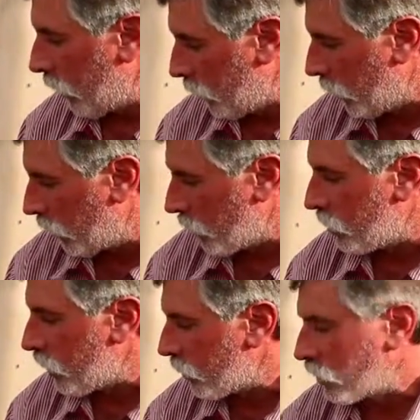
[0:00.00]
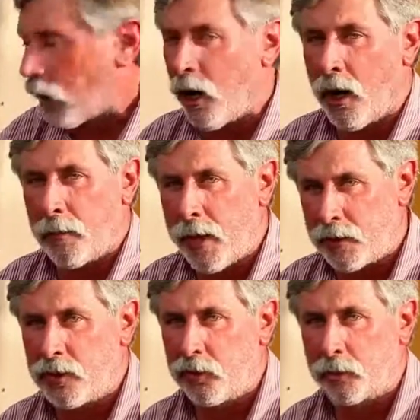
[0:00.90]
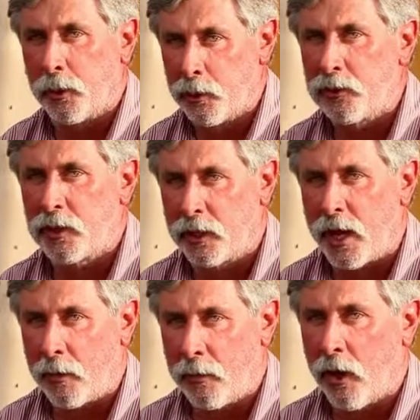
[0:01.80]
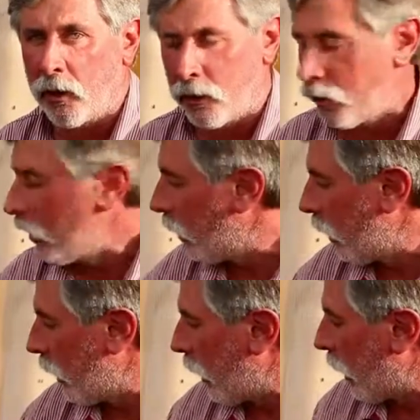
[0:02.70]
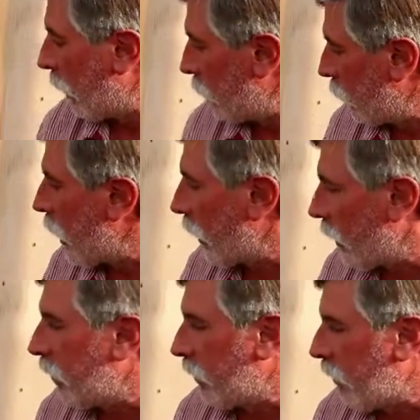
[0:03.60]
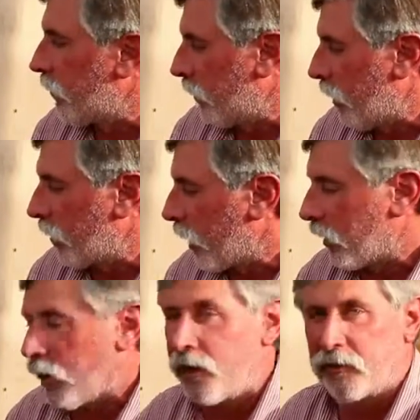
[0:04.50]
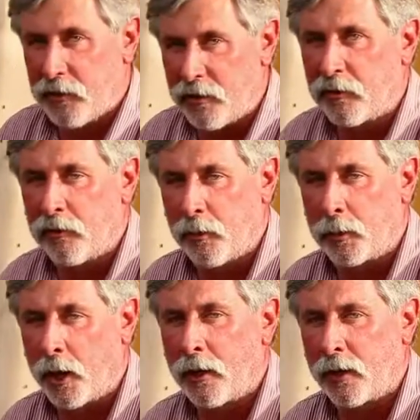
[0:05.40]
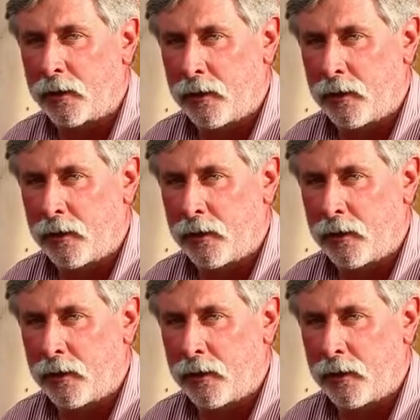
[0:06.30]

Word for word: because she's calm as she's producing that milk. So yeah, they've got a nice flavorful product.